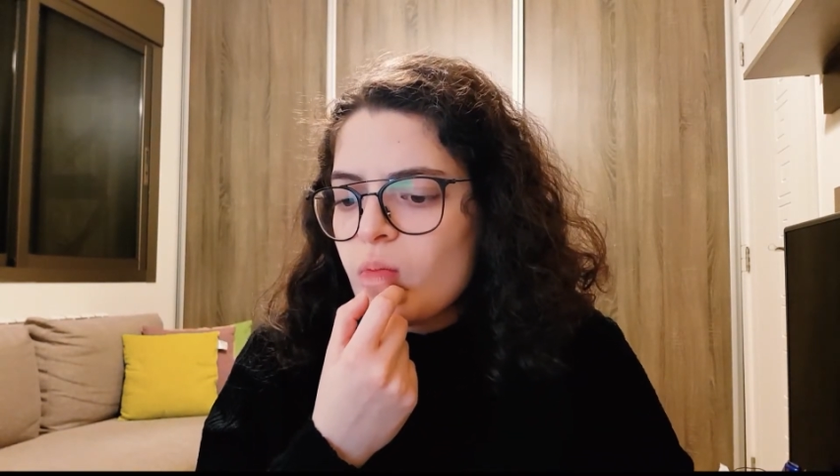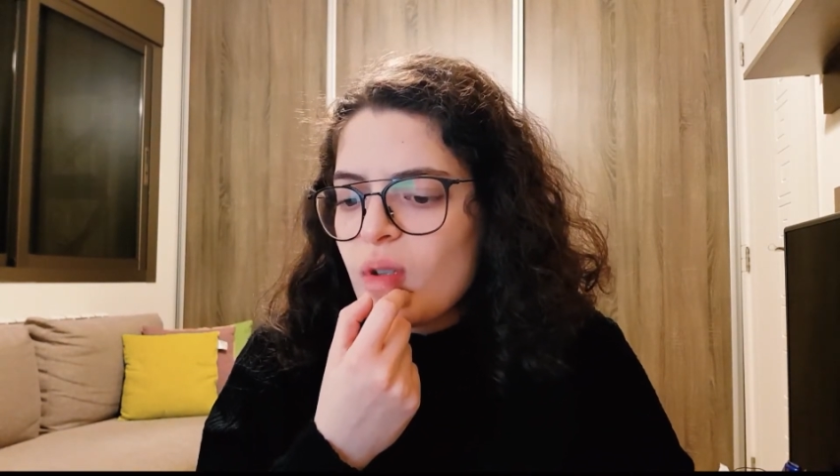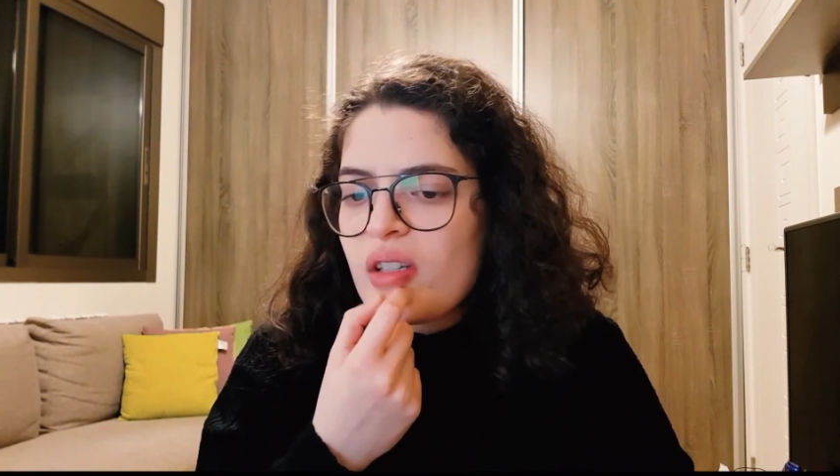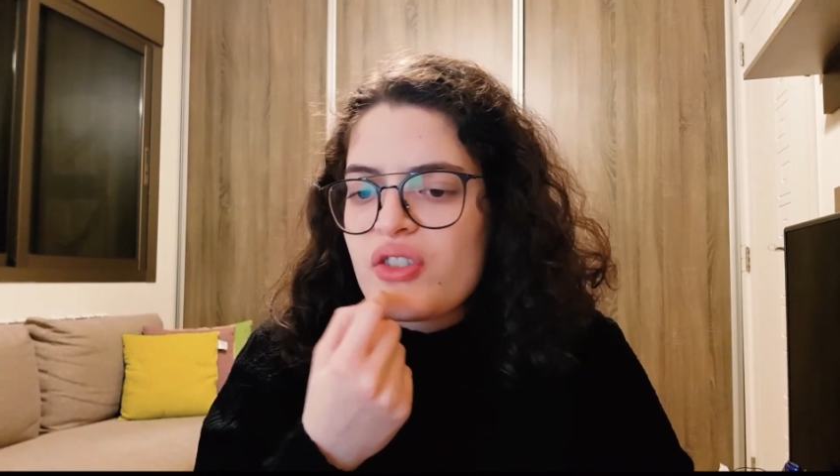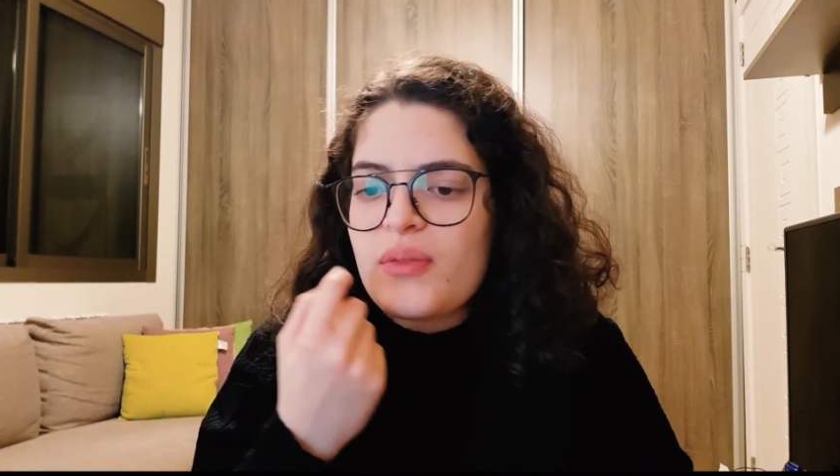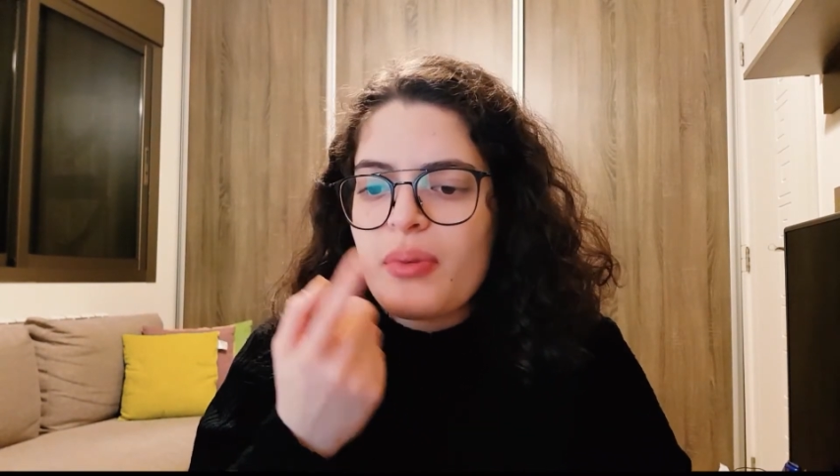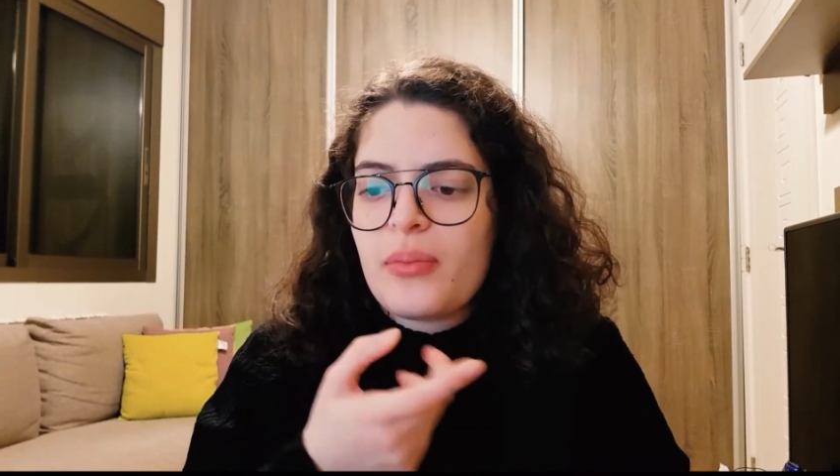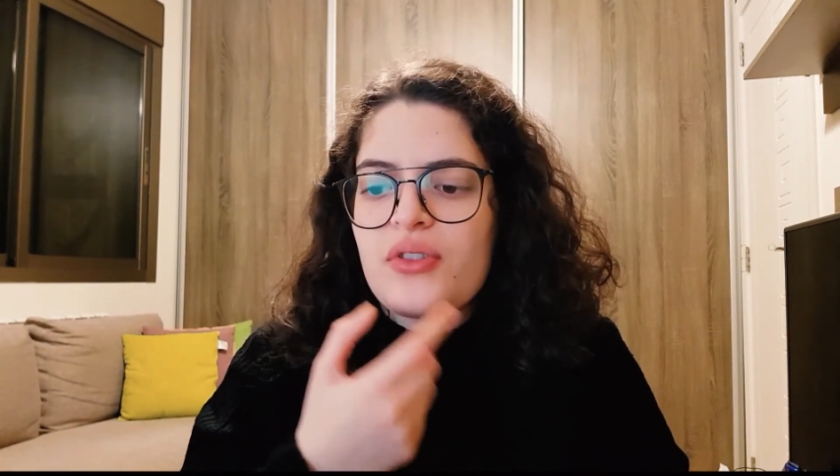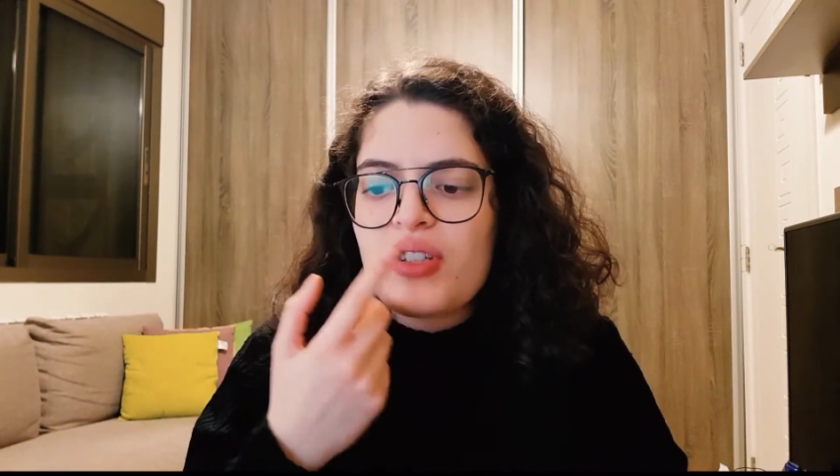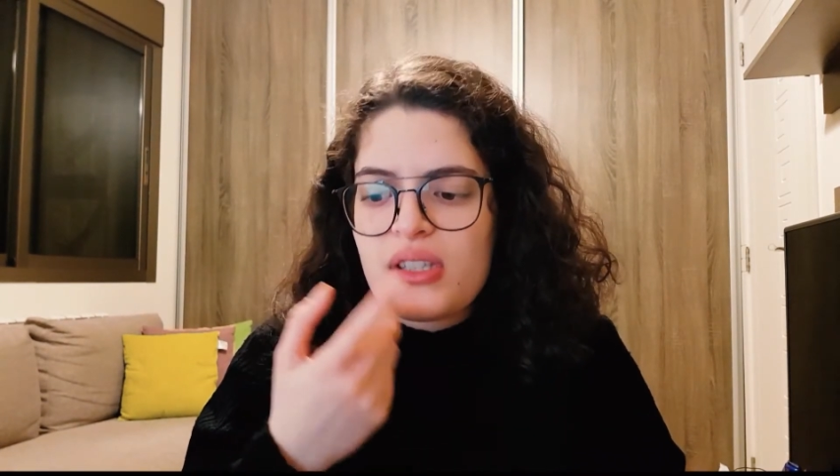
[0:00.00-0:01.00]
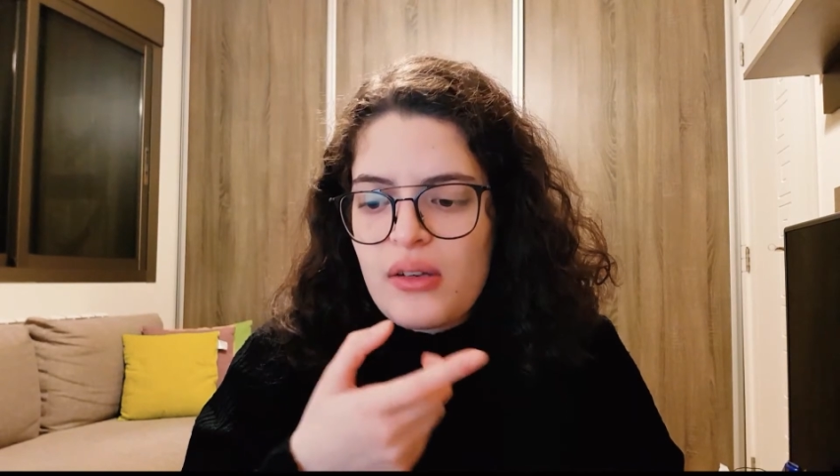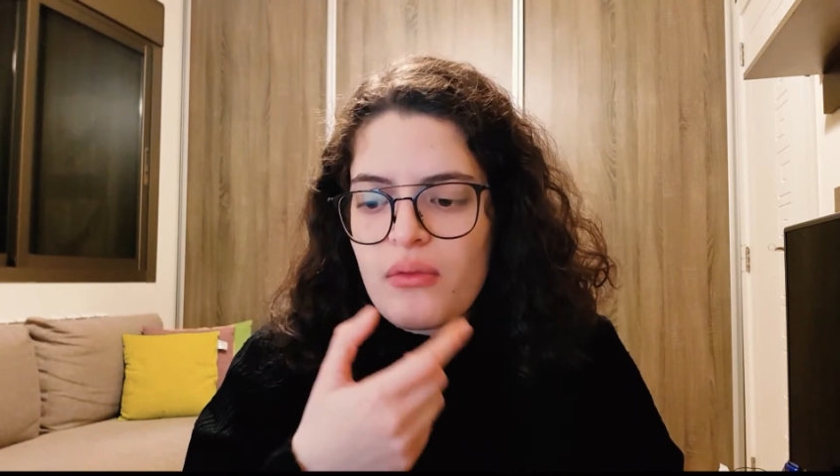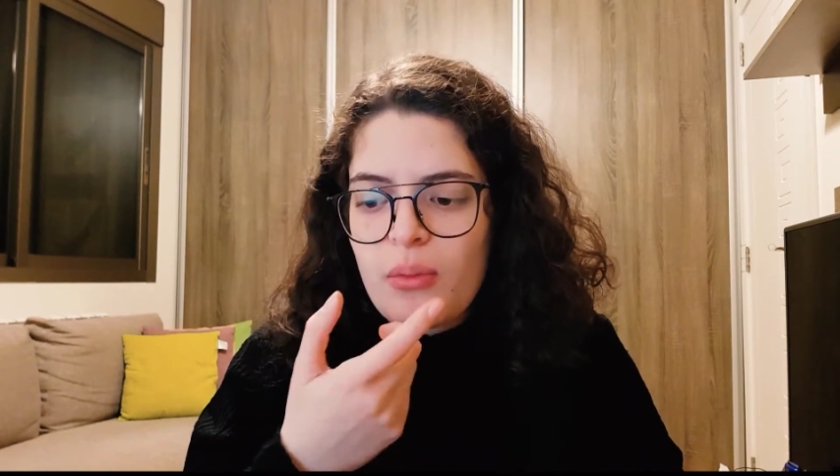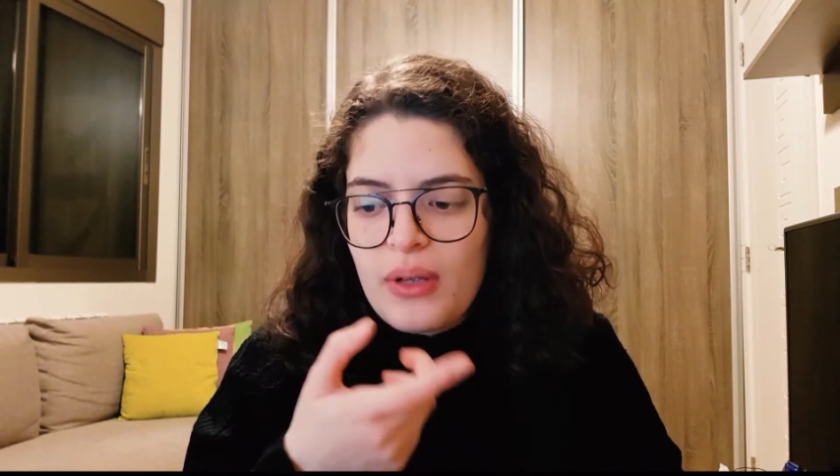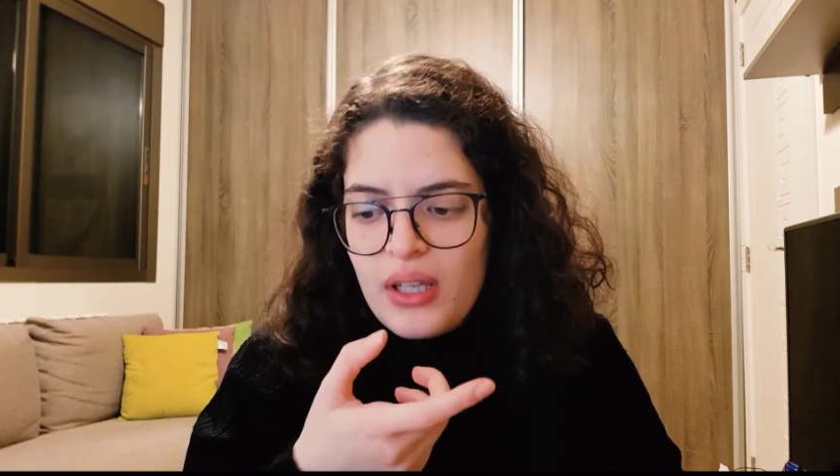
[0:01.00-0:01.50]
because she publishes
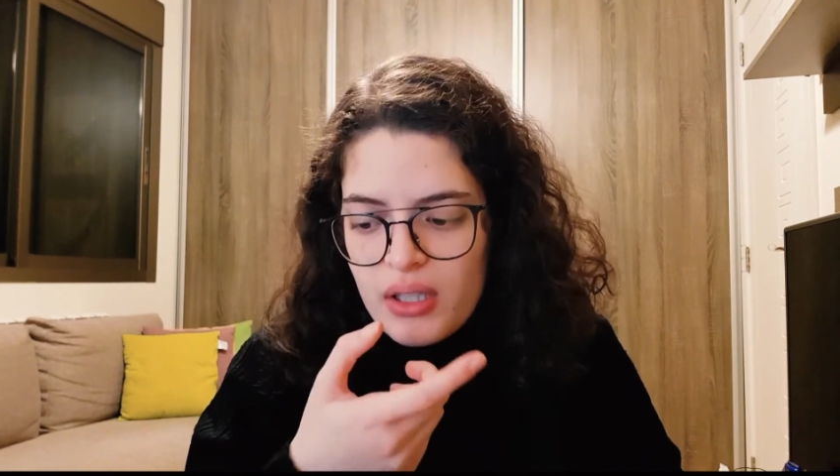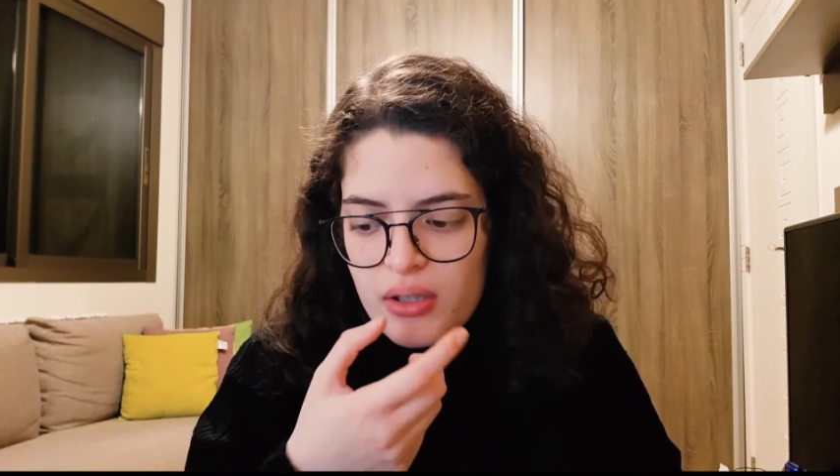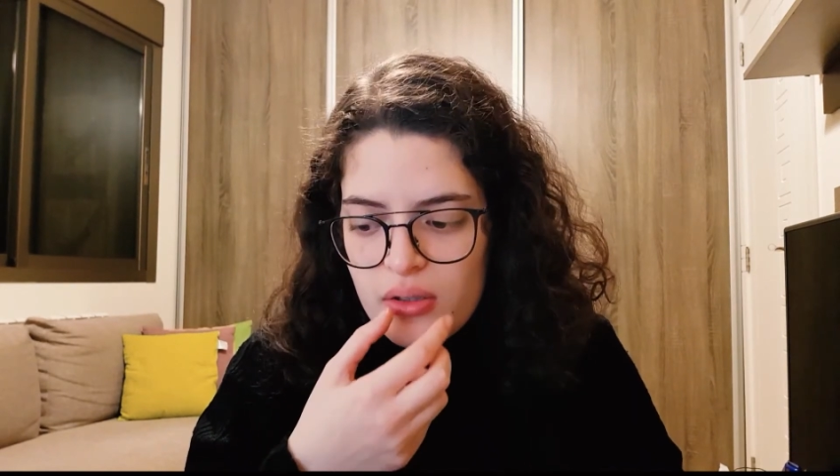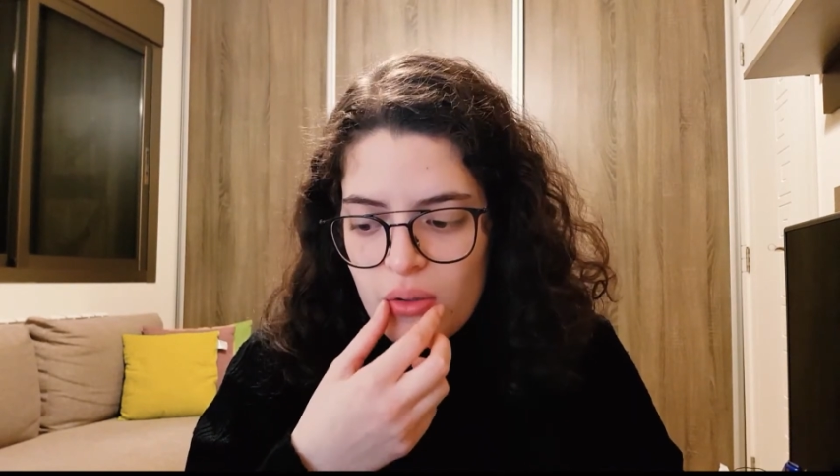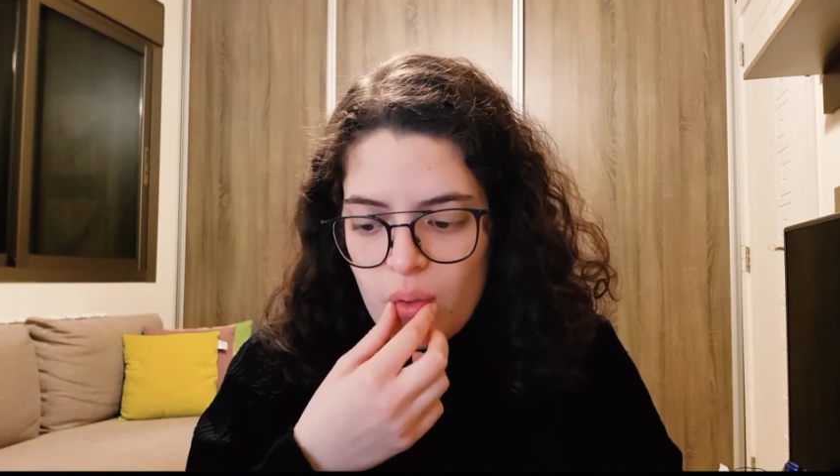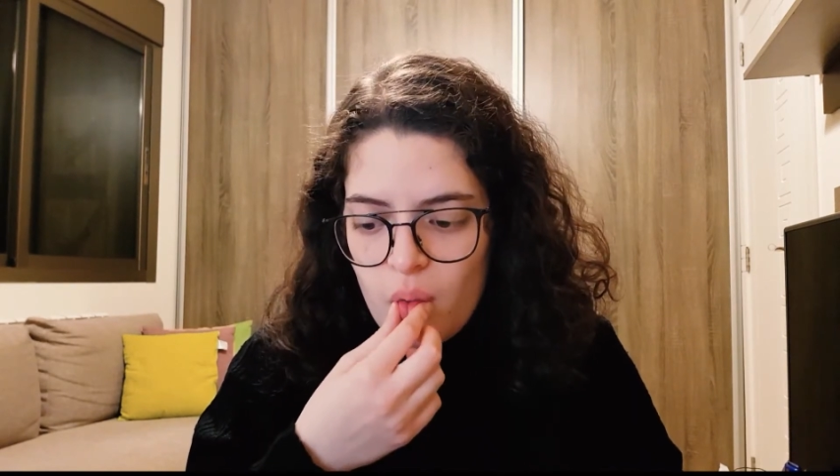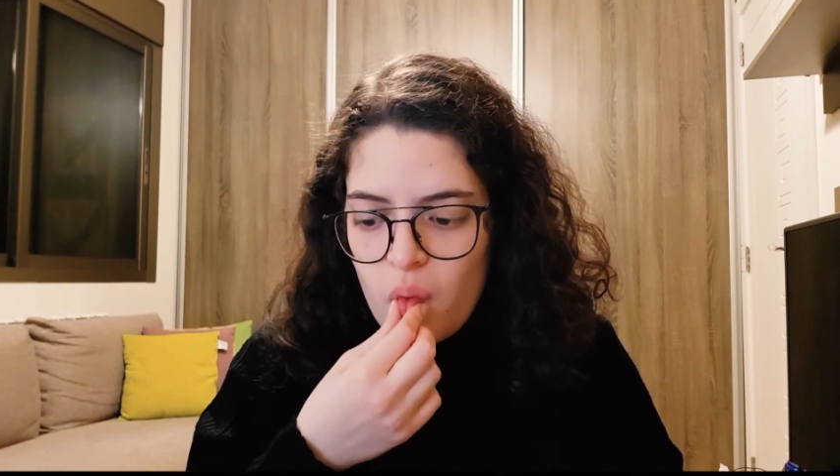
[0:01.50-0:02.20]
every week, so